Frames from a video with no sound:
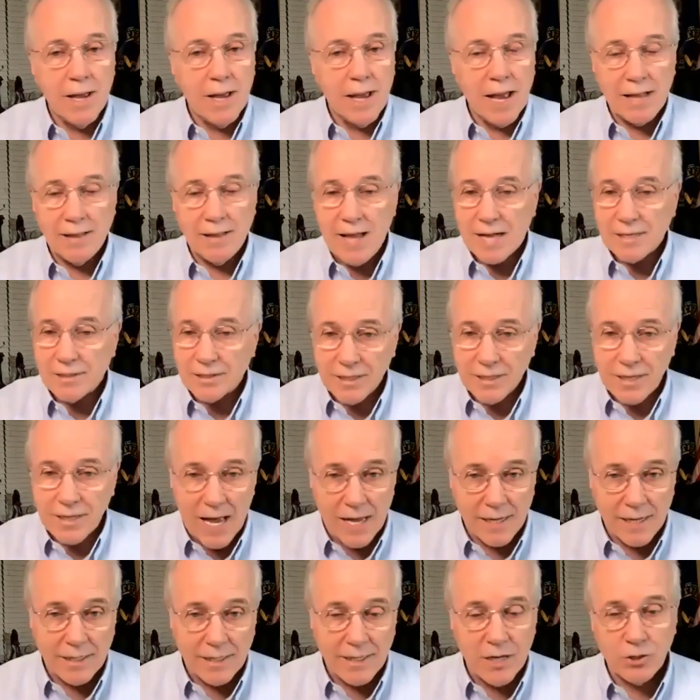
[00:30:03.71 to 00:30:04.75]
And that's
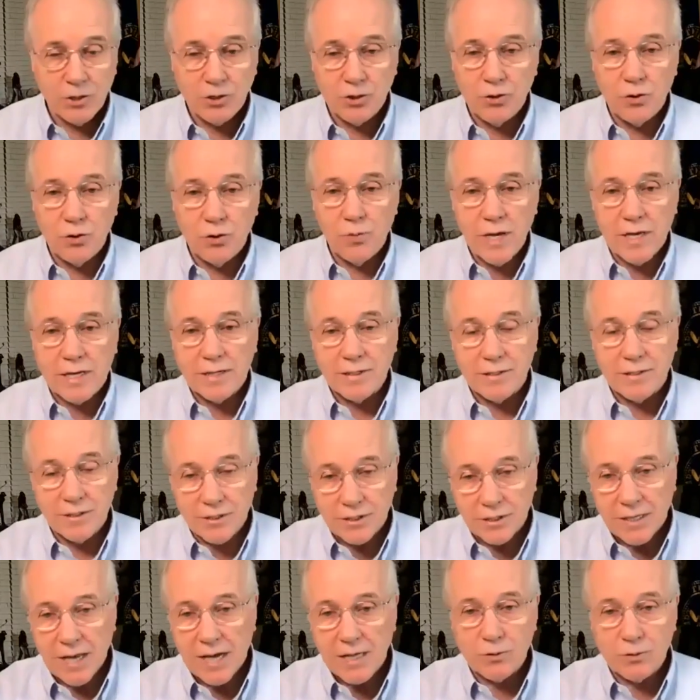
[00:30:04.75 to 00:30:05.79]
again an issue that we can
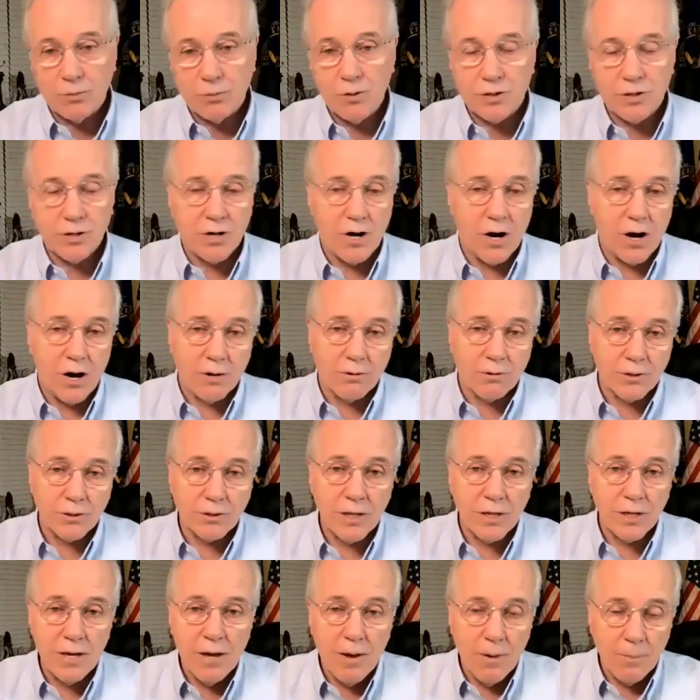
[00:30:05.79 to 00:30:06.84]
discuss with the Congress.
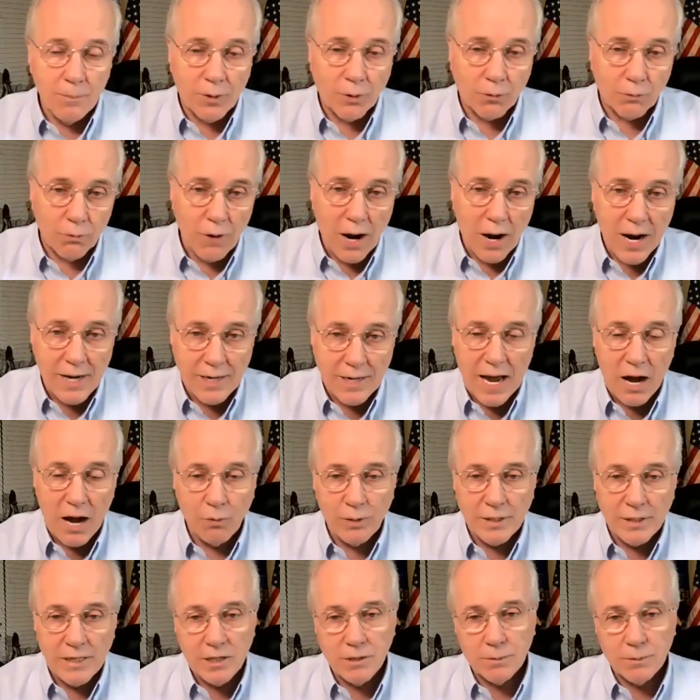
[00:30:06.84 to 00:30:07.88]
But right now,
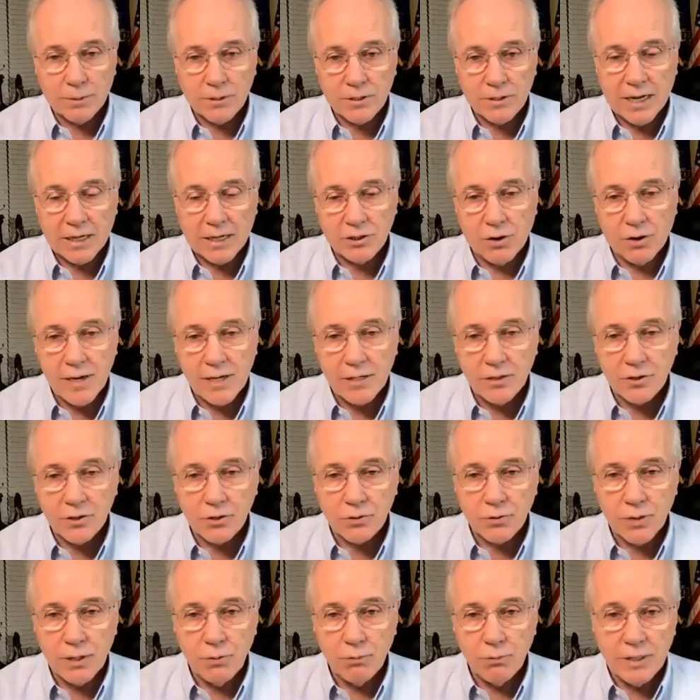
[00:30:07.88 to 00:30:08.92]
we need to protect our
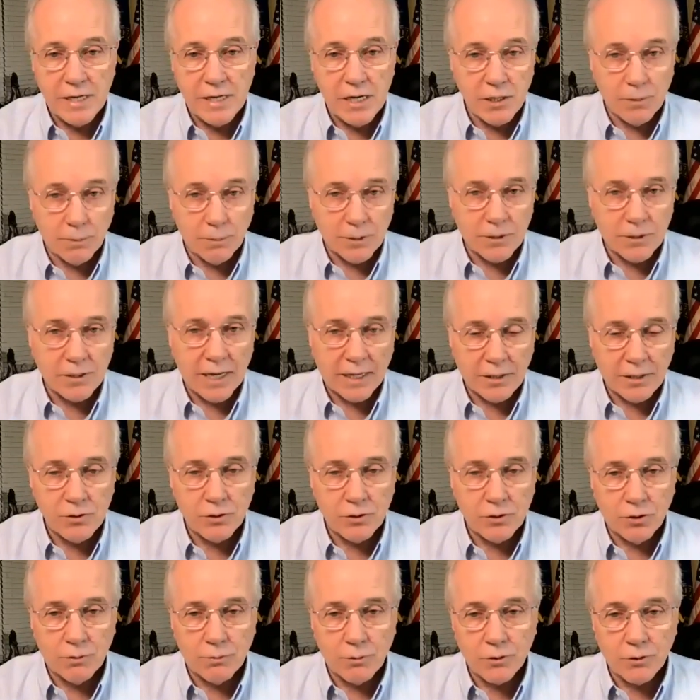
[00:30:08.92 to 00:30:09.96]
industry. We need to protect
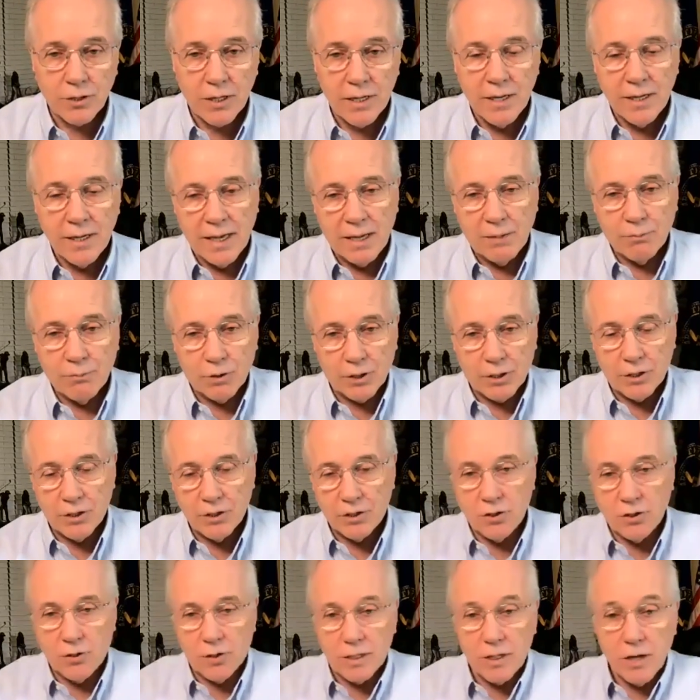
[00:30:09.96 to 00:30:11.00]
consumers, and we're going to
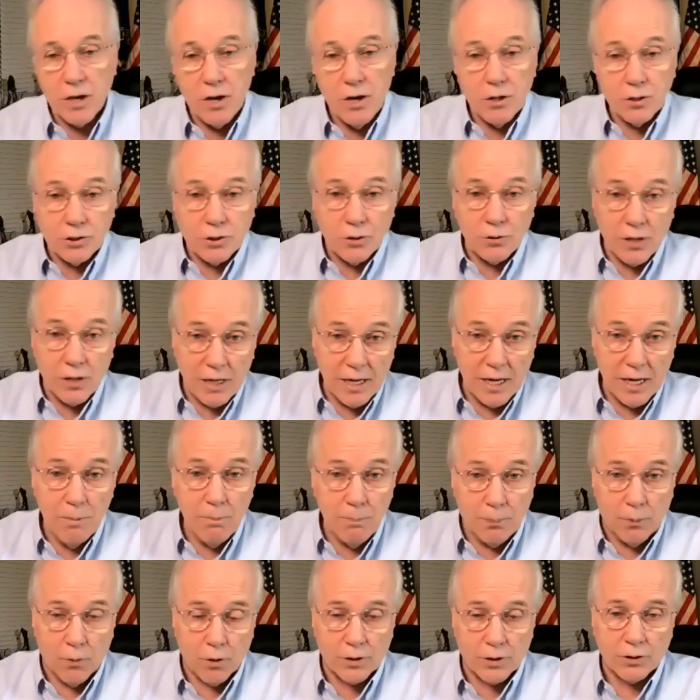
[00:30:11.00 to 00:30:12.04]
do it. So the
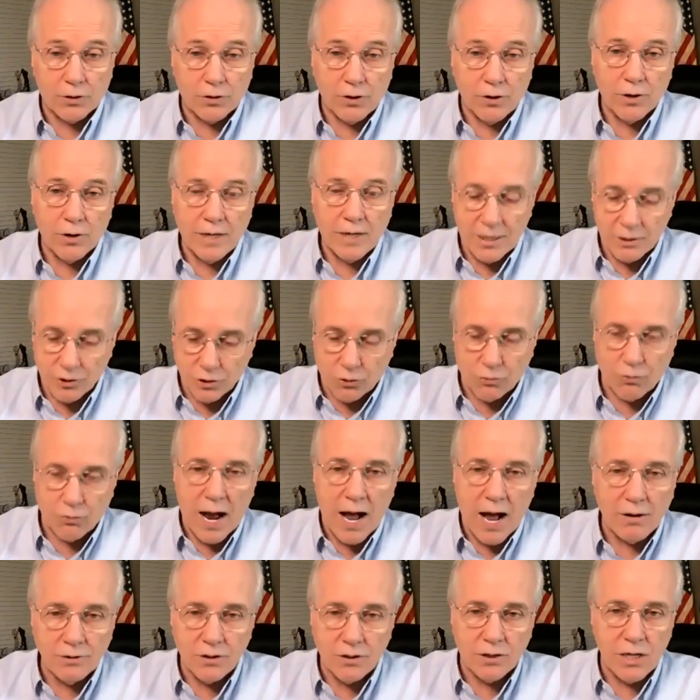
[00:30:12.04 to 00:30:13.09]
import alert is
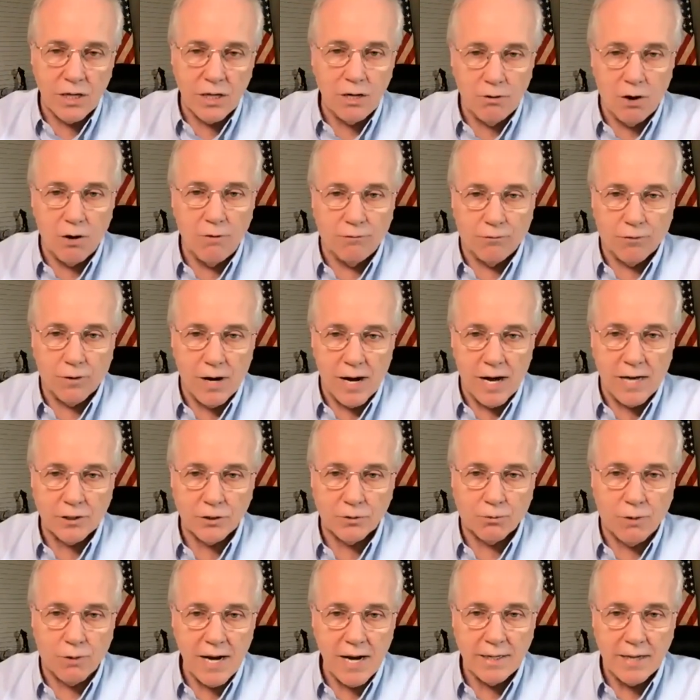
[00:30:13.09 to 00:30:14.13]
ground zero for
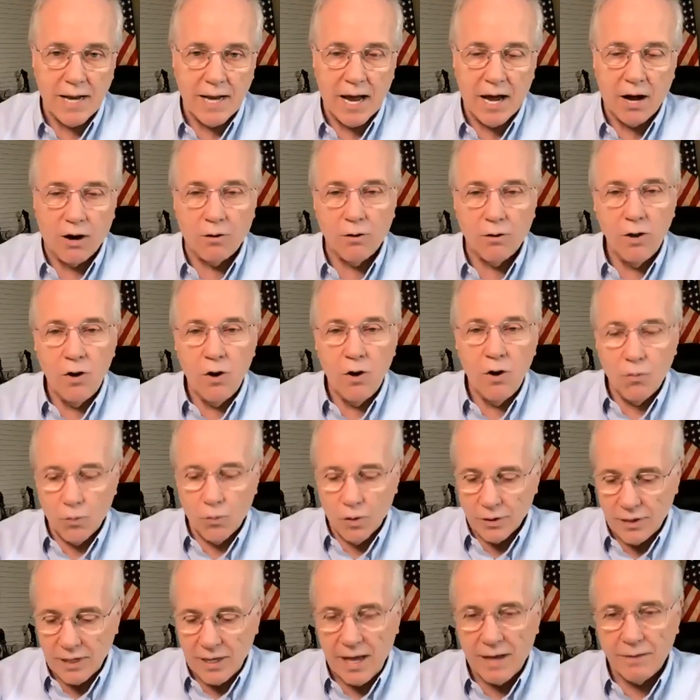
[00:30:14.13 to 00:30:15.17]
us right now,
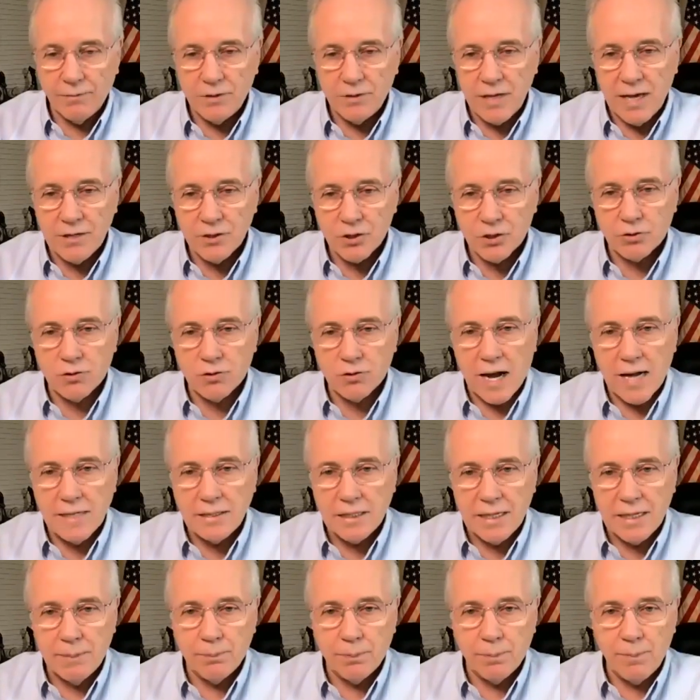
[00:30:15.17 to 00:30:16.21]
where the FDA is trying to
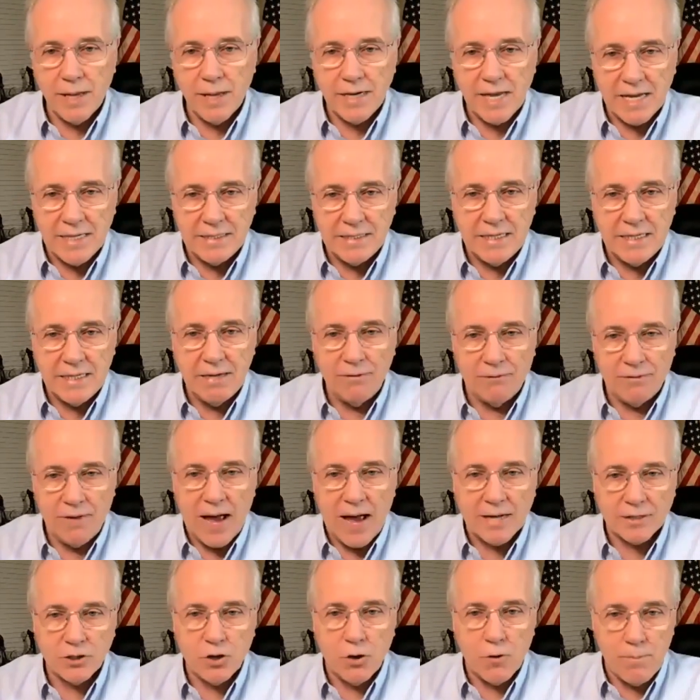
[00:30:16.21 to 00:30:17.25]
implement a de
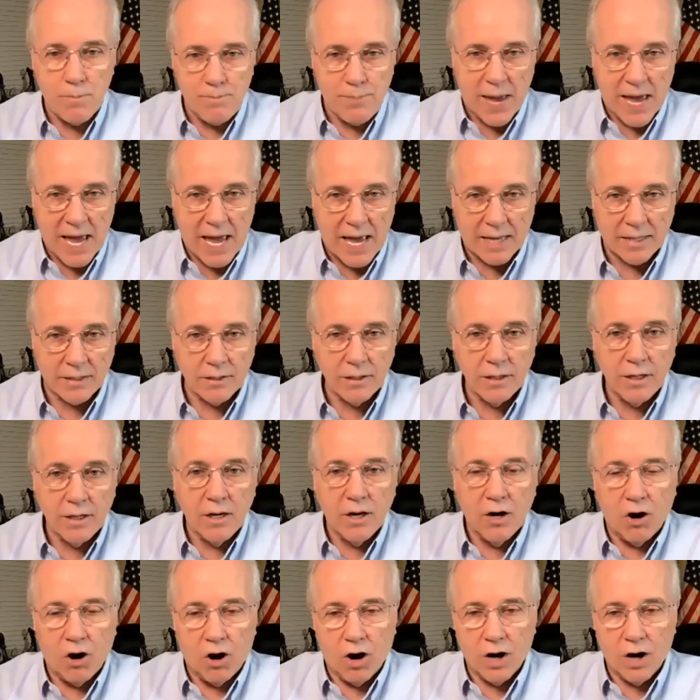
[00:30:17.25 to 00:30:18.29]
facto ban
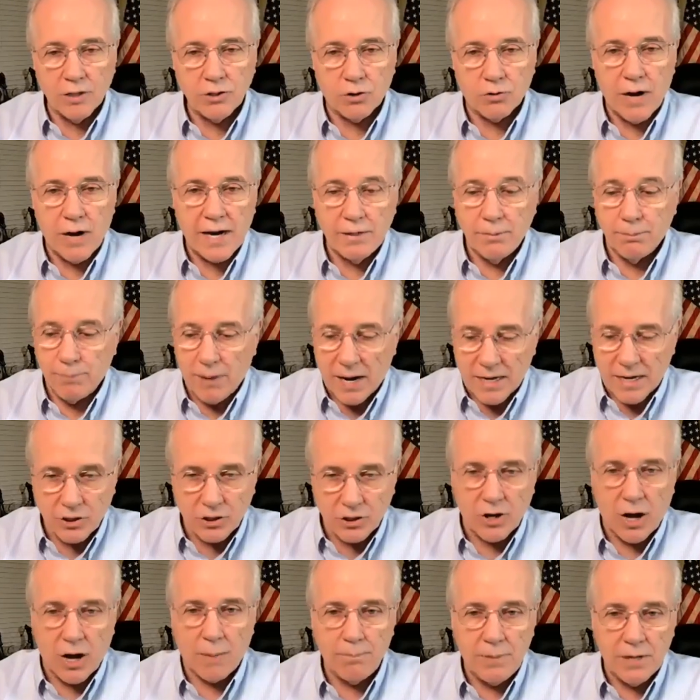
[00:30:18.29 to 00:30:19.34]
on kratom by
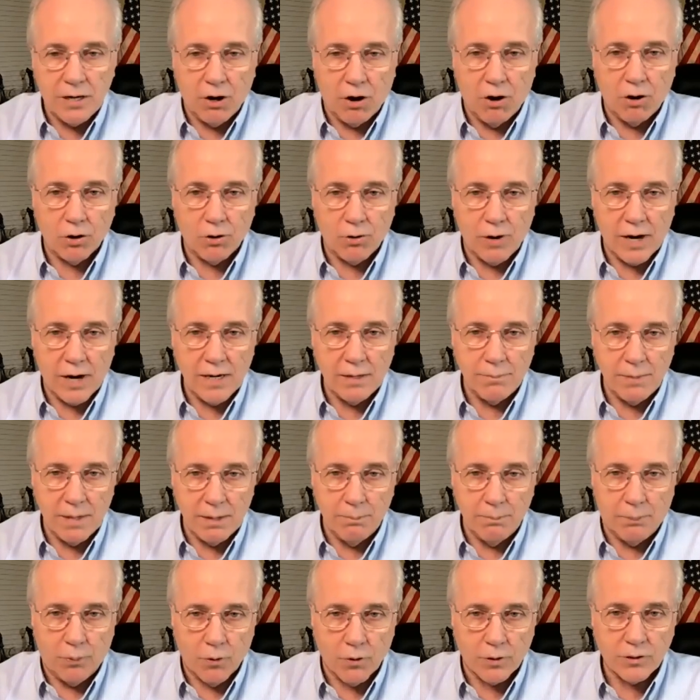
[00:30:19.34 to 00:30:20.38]
stopping all kratom
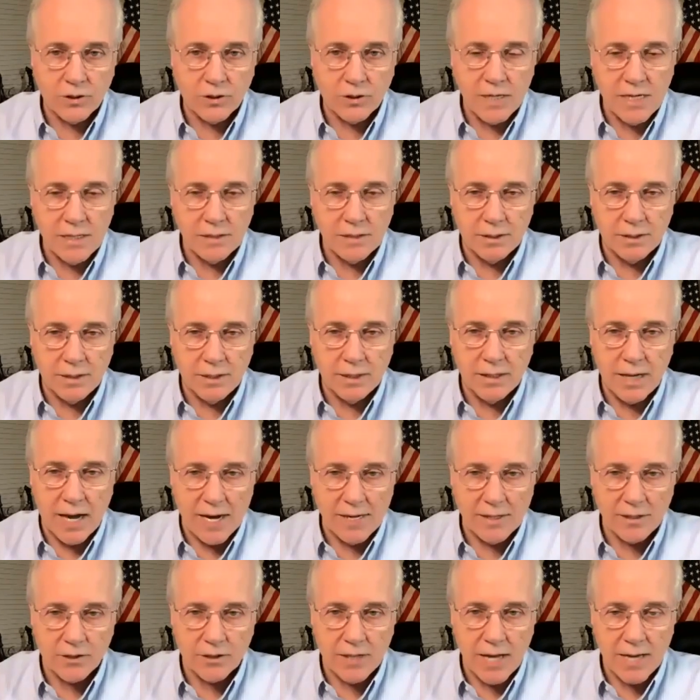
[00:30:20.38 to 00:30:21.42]
imports into the
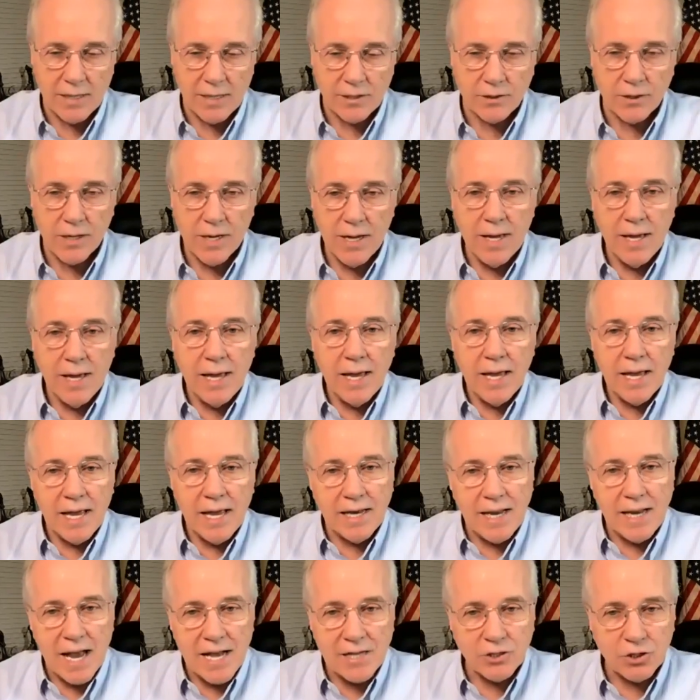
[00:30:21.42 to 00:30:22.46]
United States.
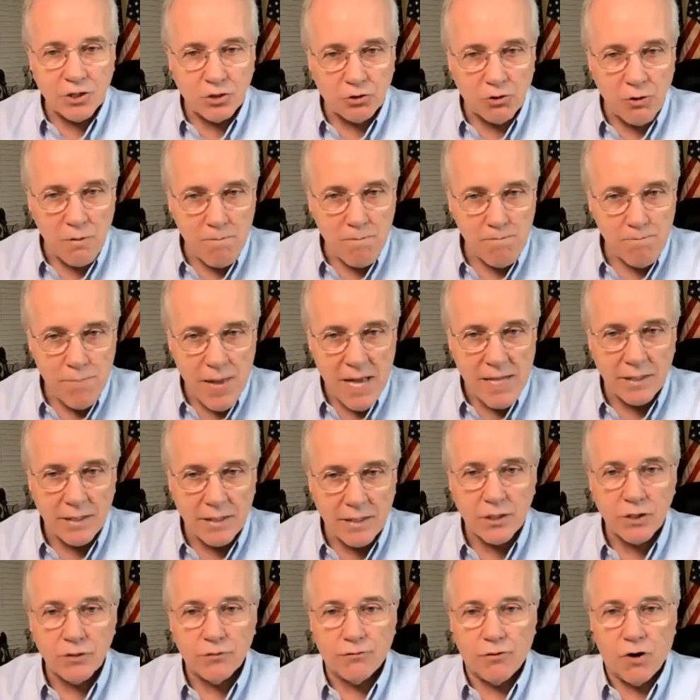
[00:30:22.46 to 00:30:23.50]
It has
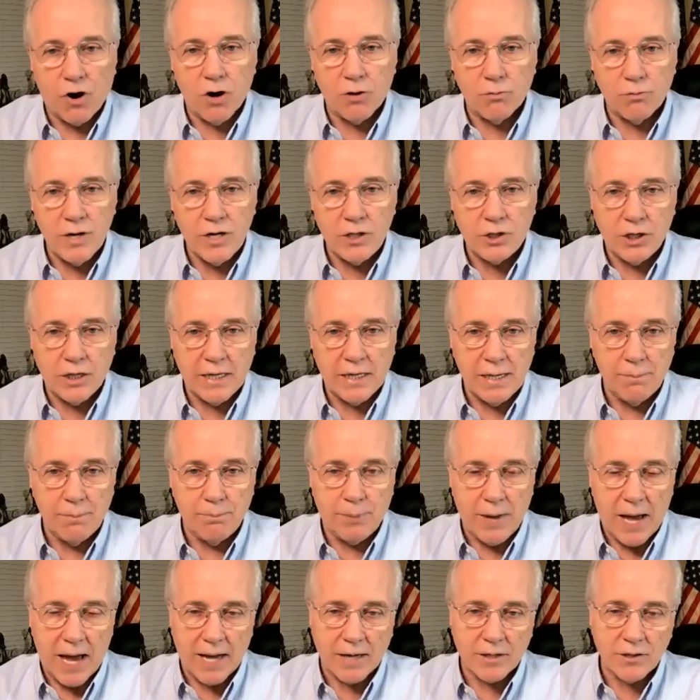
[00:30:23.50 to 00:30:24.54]
tremendous far reaching
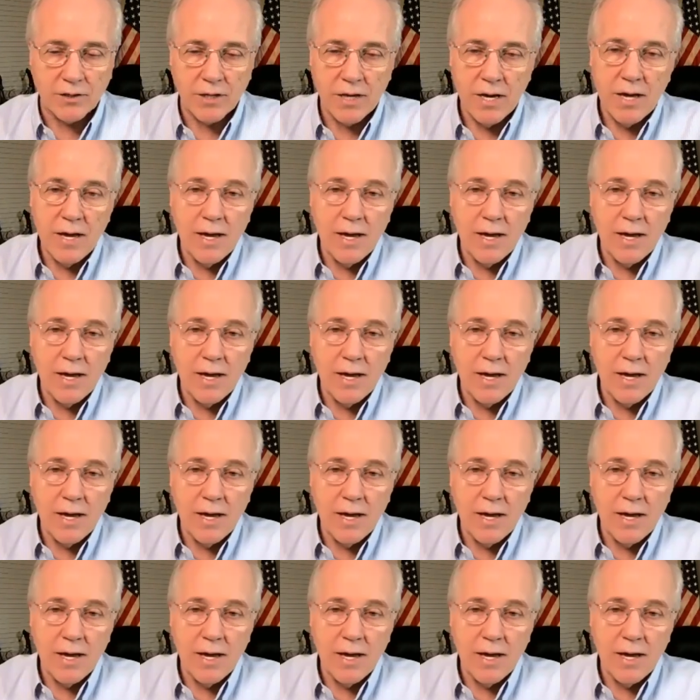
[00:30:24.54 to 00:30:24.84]
impacts.